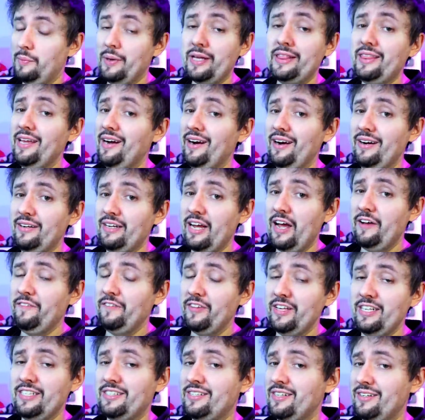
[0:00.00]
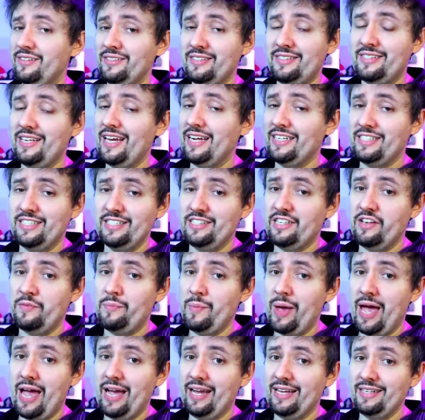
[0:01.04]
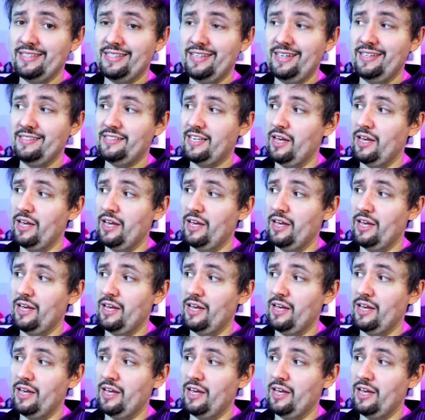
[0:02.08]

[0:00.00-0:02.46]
But there are definitely certain sections of magazines